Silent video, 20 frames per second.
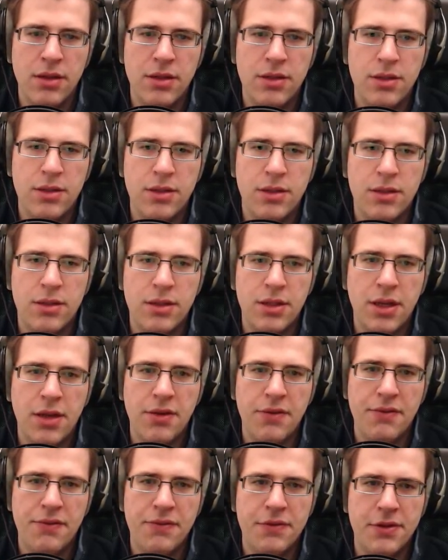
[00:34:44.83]

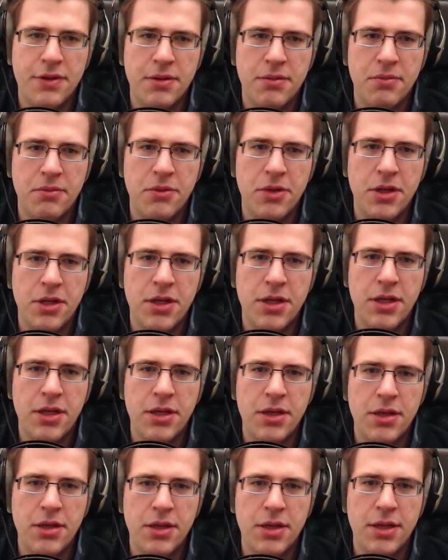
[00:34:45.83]
save somewhere
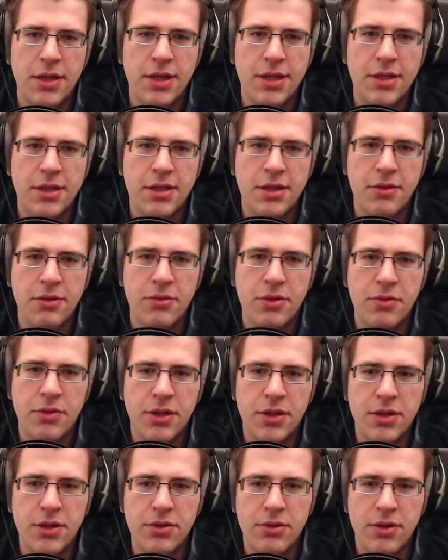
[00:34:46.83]
here and let's see what we
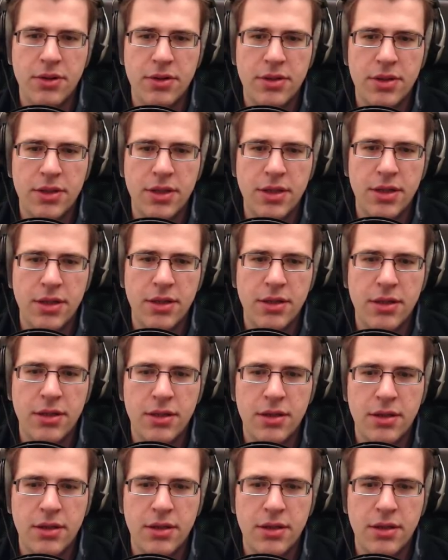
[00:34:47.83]
can do outside.